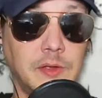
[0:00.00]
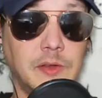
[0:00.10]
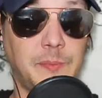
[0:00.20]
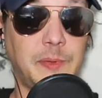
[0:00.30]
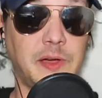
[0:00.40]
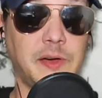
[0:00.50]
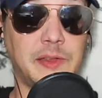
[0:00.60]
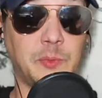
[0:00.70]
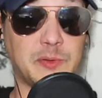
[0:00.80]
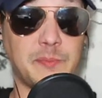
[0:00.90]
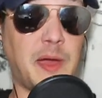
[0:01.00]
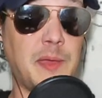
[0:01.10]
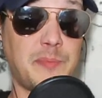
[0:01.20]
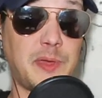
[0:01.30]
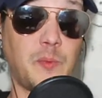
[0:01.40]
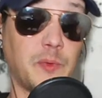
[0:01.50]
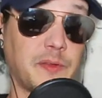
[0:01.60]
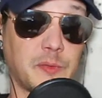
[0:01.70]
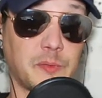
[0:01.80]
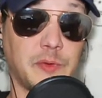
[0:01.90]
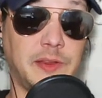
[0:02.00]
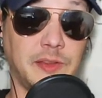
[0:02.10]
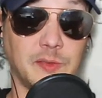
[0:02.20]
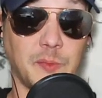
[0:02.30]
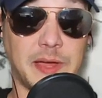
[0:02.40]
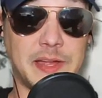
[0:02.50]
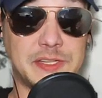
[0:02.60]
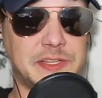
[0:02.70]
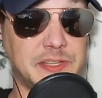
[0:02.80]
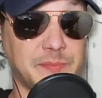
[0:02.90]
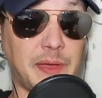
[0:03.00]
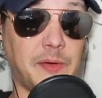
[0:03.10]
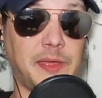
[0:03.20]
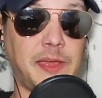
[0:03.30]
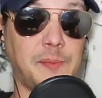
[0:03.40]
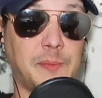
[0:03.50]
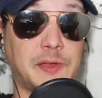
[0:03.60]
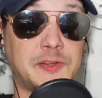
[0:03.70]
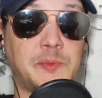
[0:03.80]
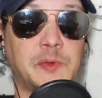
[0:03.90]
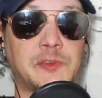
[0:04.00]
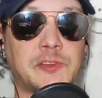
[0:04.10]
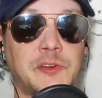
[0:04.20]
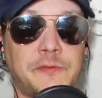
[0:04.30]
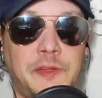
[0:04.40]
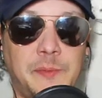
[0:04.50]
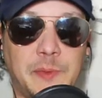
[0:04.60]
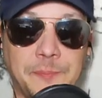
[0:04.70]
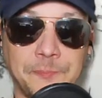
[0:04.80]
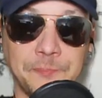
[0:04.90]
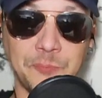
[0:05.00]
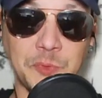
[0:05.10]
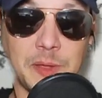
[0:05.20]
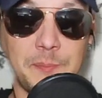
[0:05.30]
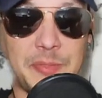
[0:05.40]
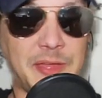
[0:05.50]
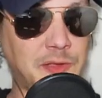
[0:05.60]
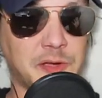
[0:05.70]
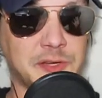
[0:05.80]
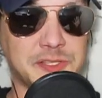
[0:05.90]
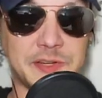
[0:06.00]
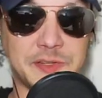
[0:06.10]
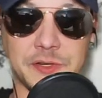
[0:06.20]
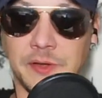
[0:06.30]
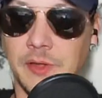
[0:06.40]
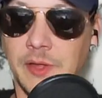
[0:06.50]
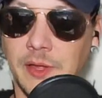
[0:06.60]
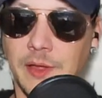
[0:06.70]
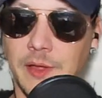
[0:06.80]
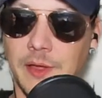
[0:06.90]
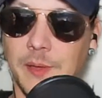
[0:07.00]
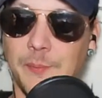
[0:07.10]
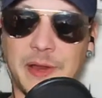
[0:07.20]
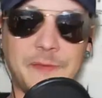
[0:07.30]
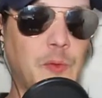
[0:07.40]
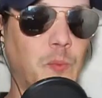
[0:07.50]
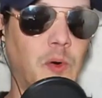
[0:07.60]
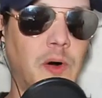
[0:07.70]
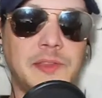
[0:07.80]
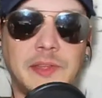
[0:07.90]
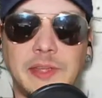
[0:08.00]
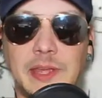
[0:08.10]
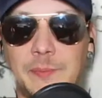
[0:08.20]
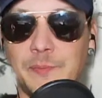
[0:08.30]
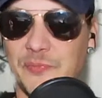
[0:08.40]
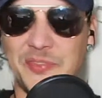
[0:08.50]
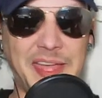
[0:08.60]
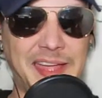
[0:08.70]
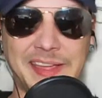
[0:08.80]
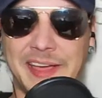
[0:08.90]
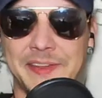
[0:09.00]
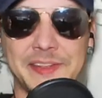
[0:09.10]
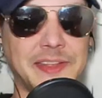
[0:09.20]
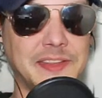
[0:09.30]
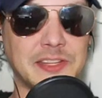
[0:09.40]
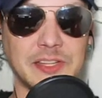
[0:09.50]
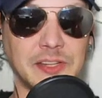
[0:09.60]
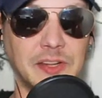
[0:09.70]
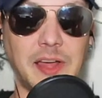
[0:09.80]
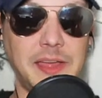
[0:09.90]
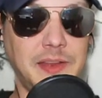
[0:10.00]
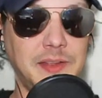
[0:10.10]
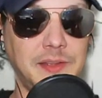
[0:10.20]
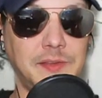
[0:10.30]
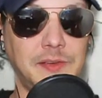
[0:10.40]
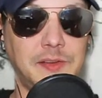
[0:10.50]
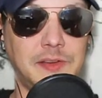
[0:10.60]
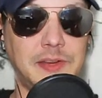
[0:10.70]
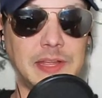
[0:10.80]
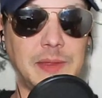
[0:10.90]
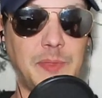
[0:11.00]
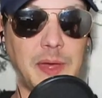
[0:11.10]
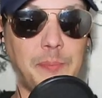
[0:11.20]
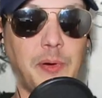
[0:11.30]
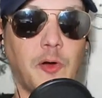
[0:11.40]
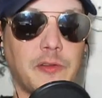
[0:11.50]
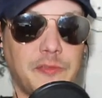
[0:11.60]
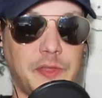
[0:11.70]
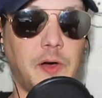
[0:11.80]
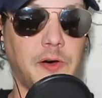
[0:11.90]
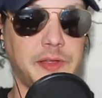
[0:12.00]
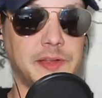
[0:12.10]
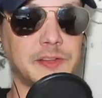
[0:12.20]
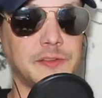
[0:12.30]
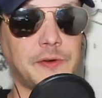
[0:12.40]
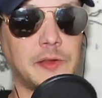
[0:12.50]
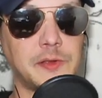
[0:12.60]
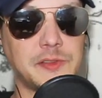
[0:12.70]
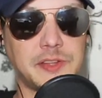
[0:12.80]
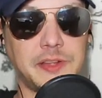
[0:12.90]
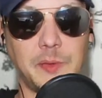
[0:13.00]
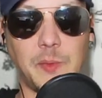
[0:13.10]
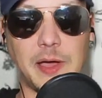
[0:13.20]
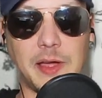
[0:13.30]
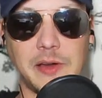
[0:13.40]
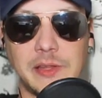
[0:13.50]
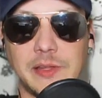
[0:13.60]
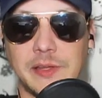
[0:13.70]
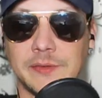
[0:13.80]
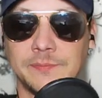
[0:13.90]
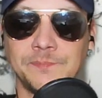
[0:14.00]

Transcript: to be honest, which might be one of the reasons why she is bowing out, because she wants to start a family. But that's all conjecture. But if you want to keep that kind of like slot, to keep that part of the audience that follows Daily Wire in there,